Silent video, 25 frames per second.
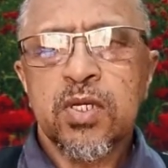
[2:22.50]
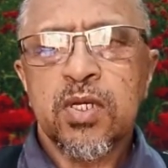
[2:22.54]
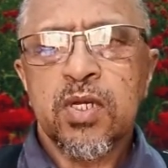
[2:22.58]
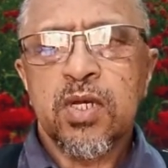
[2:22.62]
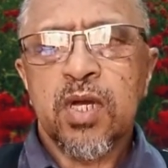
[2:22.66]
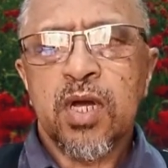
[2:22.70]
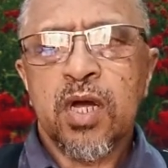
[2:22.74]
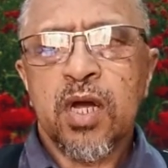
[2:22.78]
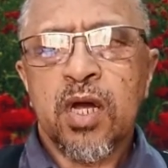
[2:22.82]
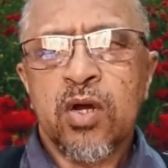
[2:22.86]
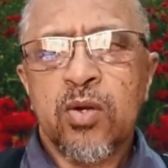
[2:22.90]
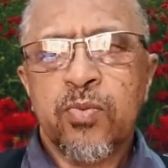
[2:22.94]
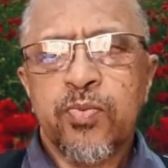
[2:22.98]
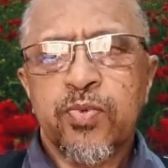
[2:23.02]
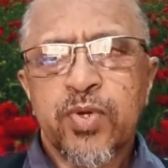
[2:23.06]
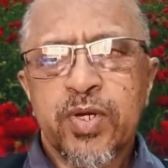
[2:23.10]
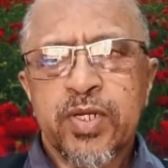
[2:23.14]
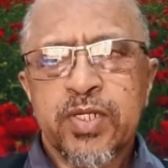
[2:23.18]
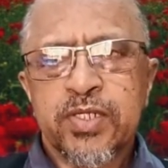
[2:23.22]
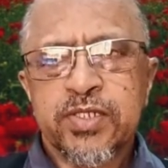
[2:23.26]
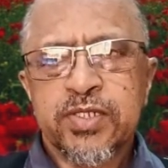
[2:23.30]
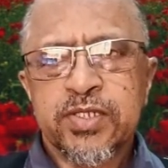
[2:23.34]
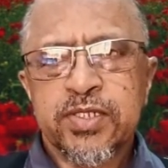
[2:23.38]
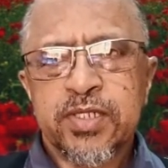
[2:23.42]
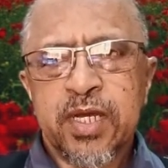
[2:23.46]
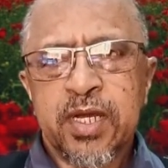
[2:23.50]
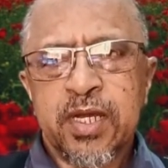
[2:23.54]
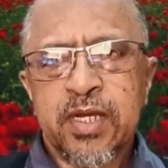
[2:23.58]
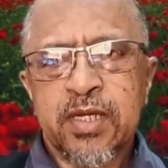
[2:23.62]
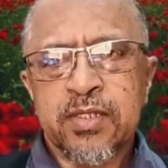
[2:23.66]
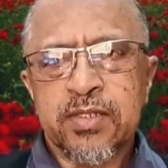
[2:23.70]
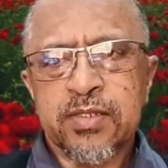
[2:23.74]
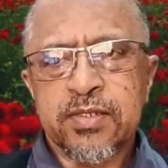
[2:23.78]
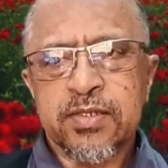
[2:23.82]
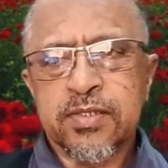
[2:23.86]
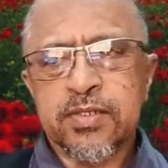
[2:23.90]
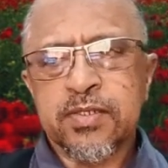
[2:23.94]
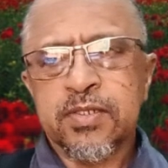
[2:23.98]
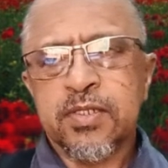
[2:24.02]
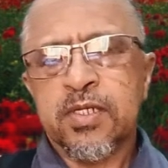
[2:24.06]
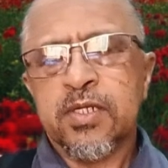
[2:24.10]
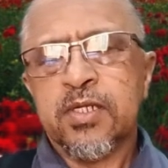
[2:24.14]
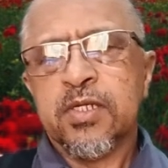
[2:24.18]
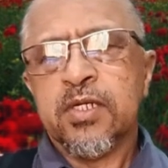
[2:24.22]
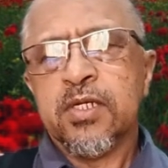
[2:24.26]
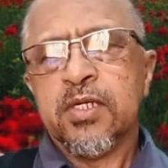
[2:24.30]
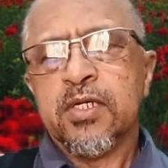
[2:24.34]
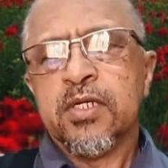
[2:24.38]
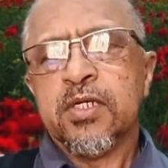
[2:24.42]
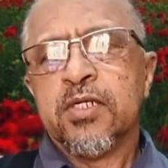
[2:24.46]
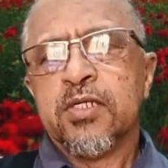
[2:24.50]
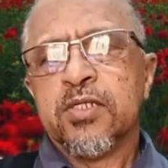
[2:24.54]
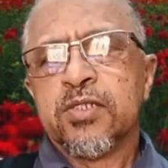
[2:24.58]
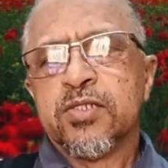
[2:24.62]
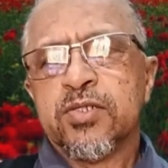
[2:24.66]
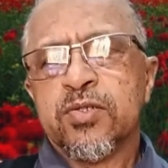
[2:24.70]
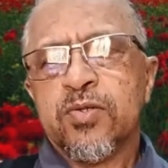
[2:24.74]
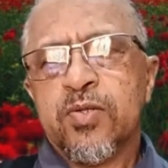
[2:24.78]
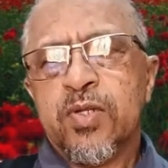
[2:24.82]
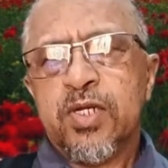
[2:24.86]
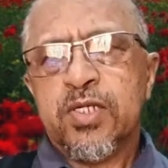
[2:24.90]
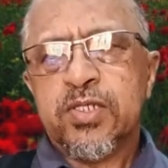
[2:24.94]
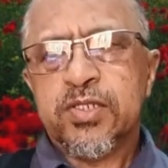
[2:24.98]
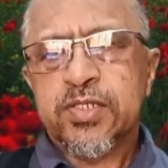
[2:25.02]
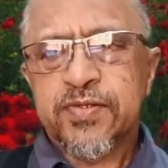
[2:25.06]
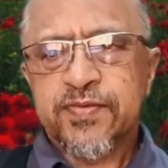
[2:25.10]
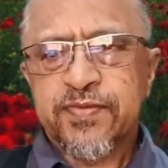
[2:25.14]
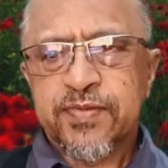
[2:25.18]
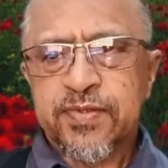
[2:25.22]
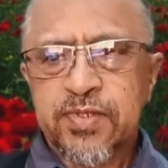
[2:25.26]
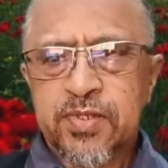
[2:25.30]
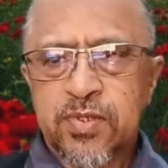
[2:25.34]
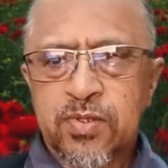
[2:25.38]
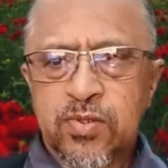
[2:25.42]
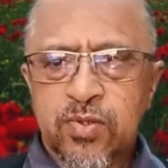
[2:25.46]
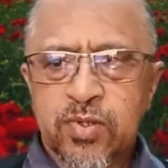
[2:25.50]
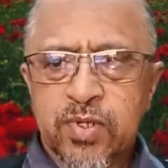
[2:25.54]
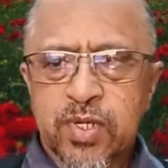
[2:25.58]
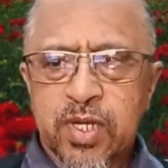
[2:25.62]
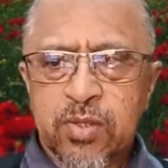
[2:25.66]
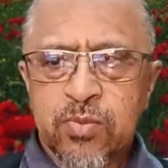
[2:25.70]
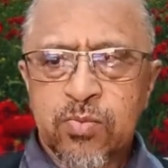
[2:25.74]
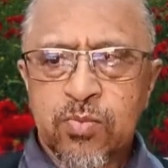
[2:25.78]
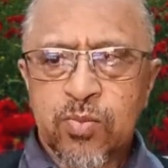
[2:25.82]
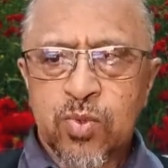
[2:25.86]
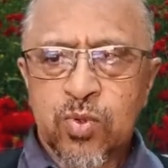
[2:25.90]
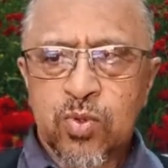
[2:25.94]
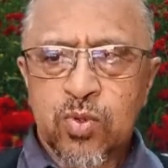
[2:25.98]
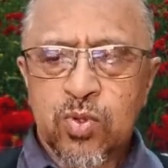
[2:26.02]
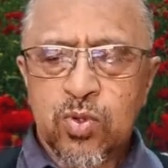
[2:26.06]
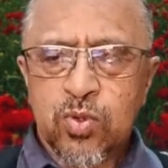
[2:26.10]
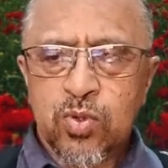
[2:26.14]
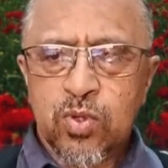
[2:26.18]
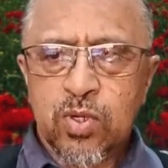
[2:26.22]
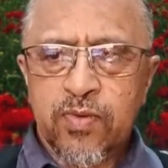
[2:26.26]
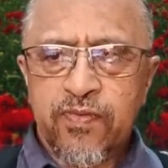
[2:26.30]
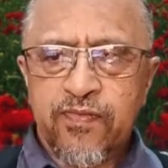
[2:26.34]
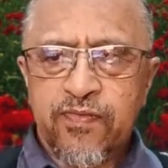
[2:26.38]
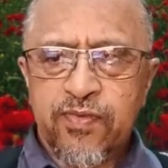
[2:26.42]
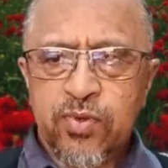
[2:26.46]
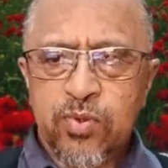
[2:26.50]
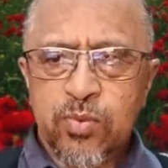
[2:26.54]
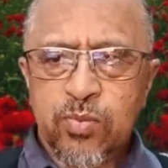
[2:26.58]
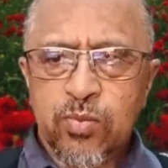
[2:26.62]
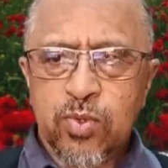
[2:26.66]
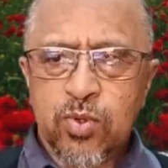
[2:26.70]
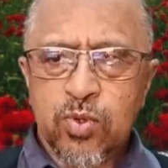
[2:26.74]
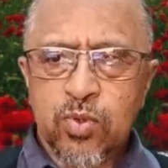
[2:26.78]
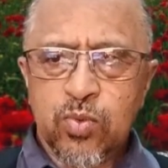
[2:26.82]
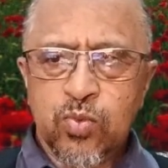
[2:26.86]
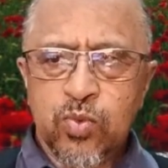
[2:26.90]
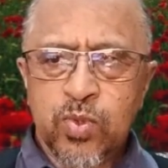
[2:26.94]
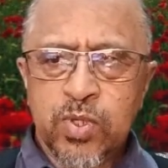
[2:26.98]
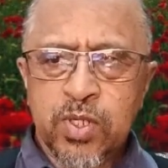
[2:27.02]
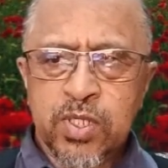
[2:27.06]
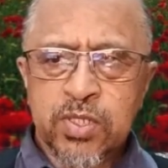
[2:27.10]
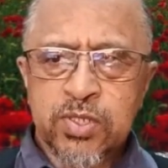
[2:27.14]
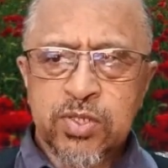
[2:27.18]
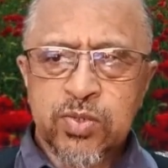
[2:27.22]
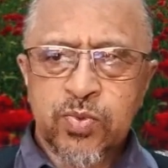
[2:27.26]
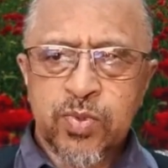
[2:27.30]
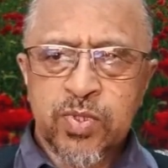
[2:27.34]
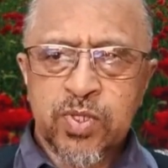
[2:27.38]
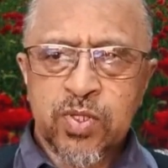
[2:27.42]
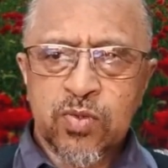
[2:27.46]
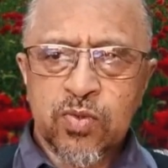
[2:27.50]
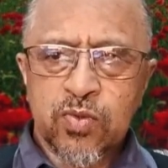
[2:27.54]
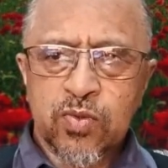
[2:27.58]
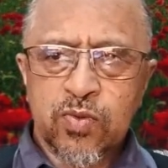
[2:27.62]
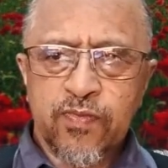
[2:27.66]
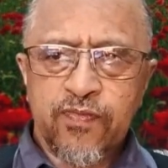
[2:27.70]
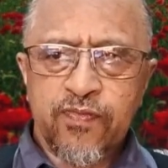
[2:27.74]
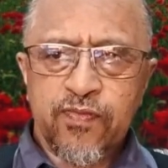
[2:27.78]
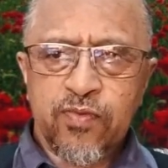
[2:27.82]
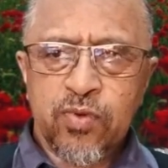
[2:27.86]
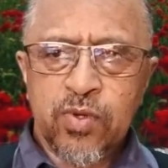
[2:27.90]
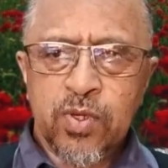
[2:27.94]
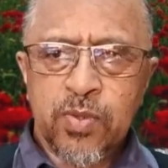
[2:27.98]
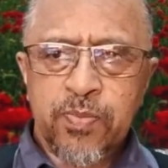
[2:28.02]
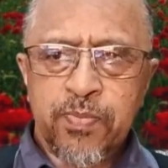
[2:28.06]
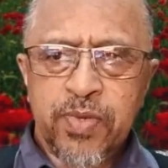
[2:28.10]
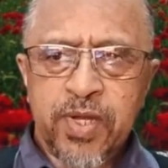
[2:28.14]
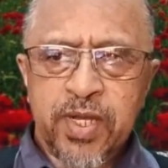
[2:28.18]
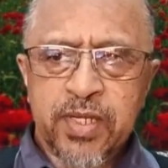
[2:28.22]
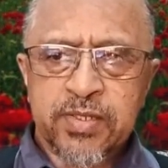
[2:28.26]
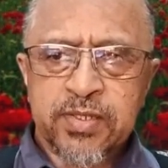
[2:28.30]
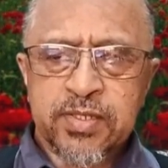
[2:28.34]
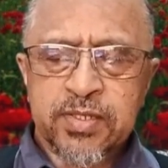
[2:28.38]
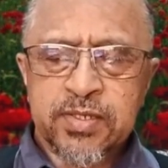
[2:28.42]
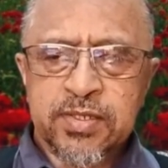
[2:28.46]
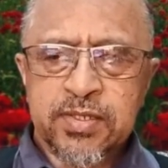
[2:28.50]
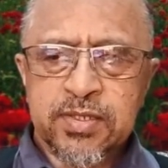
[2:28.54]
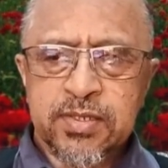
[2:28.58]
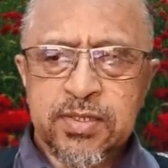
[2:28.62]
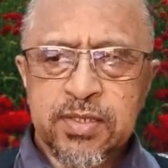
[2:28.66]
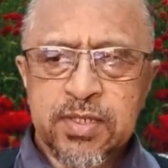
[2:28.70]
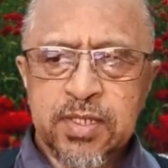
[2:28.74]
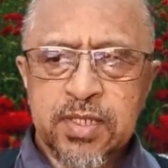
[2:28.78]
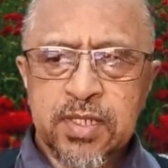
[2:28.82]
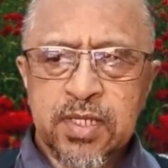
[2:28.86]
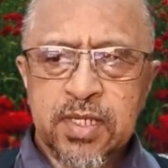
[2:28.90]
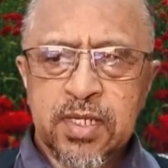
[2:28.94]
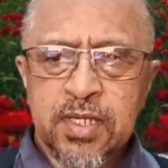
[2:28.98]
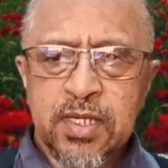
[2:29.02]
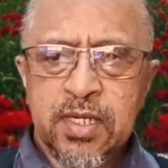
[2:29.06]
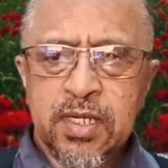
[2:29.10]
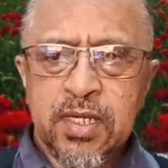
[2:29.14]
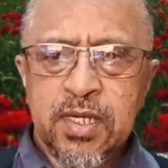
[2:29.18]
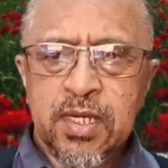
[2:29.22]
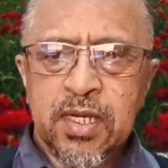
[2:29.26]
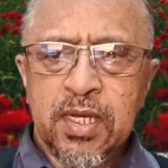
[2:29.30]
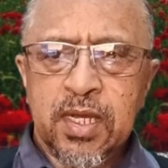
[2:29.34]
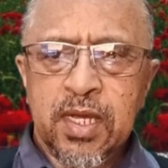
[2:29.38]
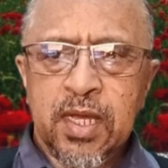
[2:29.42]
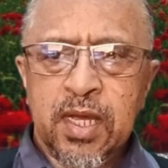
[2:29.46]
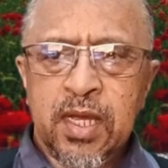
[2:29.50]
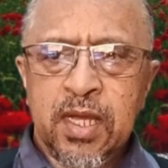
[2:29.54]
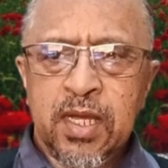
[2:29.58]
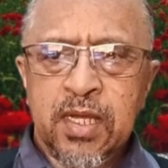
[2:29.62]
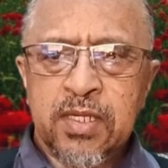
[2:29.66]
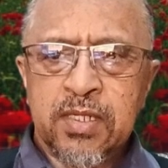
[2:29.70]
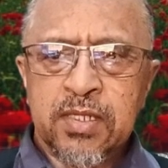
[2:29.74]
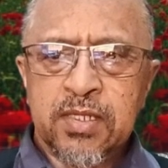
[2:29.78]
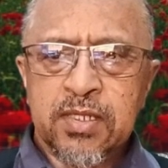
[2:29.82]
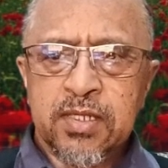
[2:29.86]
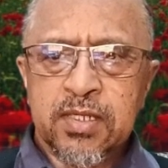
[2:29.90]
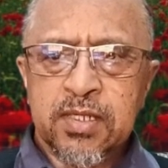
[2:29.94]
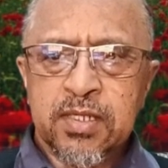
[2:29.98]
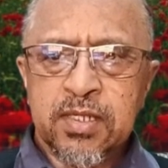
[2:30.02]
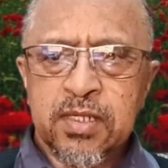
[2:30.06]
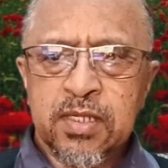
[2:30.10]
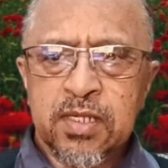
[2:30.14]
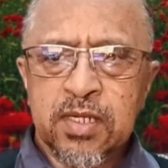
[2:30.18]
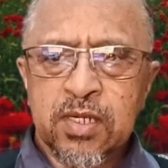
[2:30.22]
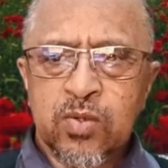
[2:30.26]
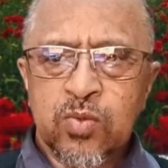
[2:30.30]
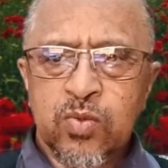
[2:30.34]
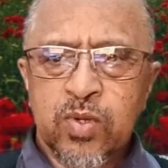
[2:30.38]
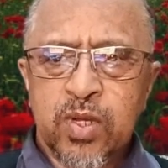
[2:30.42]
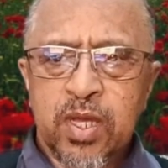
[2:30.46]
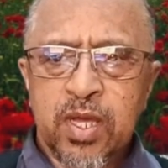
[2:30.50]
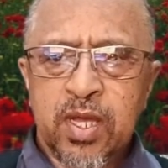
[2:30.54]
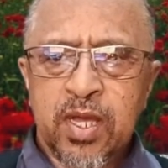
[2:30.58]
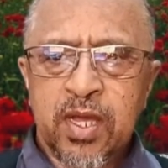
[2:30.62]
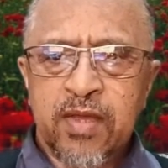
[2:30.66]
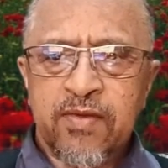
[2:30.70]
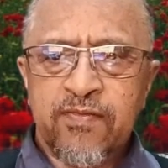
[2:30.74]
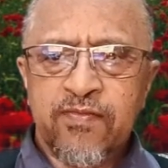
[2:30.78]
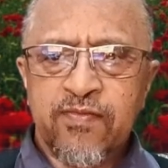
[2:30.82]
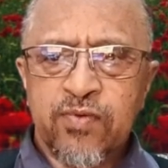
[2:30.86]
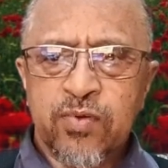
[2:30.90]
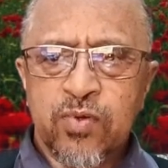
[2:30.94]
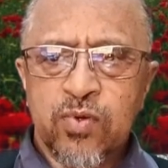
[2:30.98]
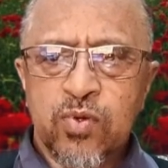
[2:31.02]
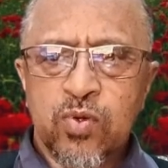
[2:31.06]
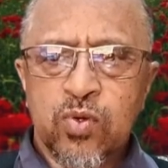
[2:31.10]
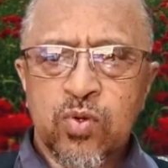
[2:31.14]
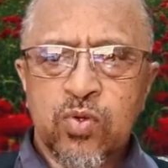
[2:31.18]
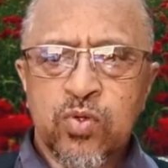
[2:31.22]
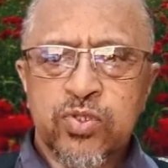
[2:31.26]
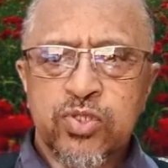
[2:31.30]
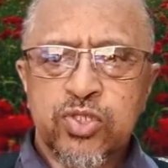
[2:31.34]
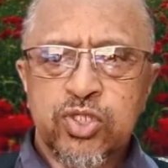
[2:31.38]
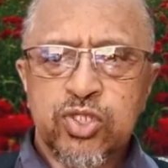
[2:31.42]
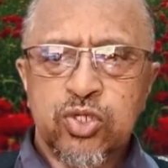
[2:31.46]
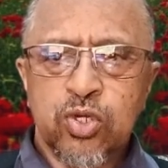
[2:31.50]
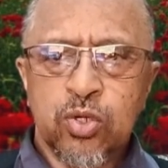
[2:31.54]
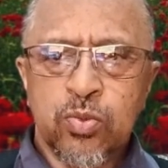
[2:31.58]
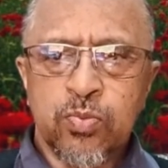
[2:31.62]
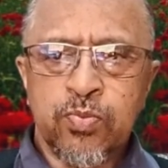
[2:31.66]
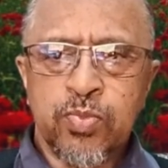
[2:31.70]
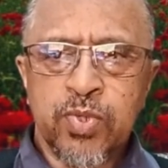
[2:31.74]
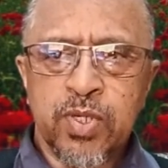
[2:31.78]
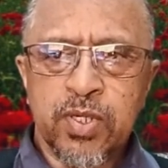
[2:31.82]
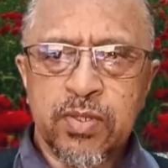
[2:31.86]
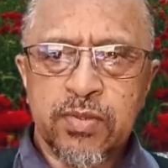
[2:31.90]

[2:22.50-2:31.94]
I hope you understand. So let's look at a few more words with the uf'ul pattern. And here we have uktub.